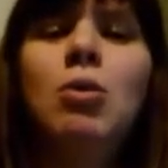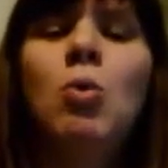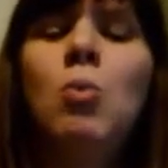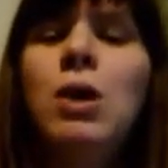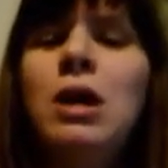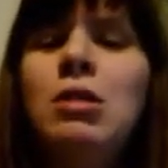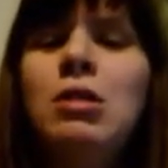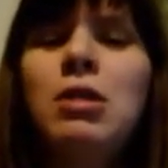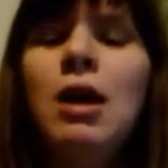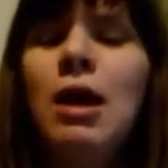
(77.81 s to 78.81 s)

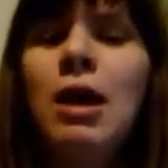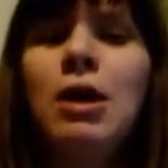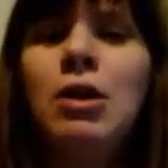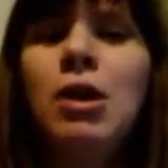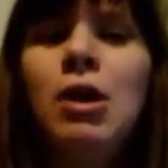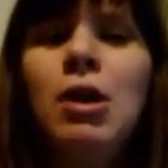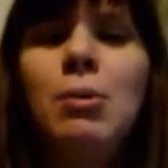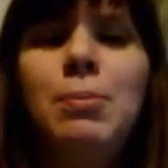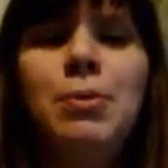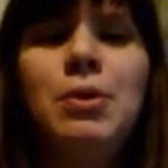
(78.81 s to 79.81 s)
queens and
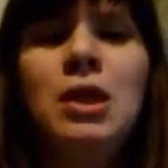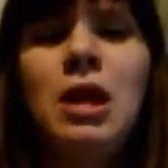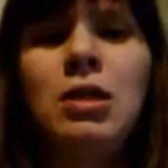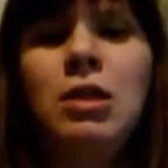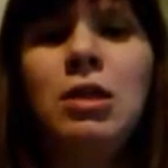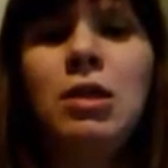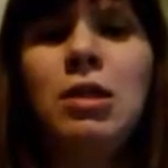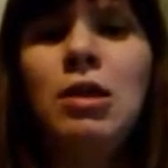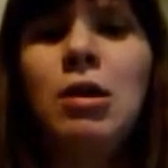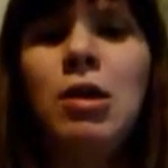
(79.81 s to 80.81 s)

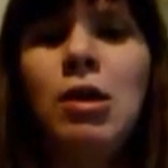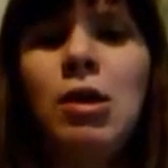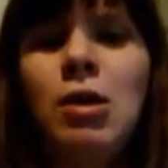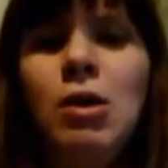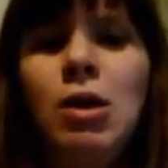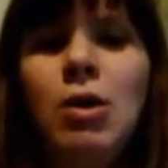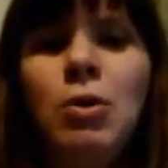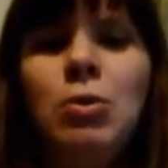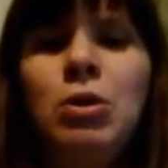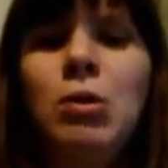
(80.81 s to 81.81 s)
princesses,
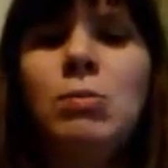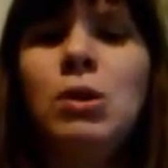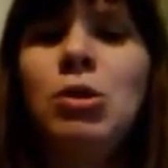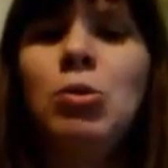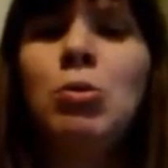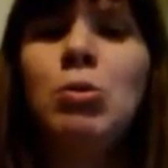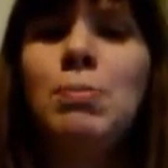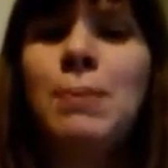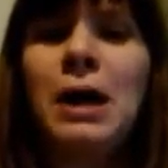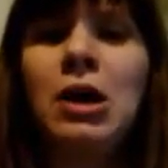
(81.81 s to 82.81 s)
her stepsisters
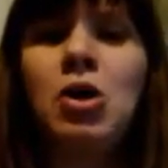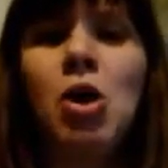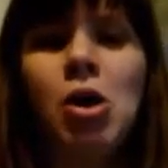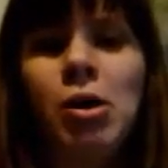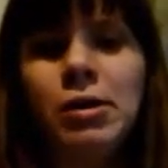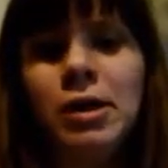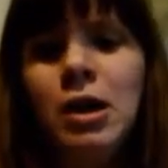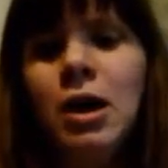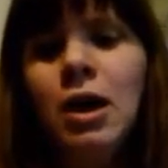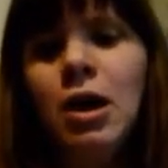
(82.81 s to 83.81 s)
beck and call.
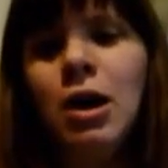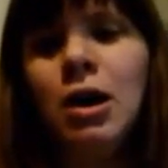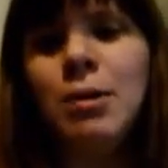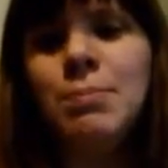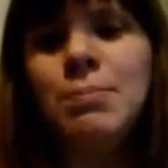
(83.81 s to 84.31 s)
Um,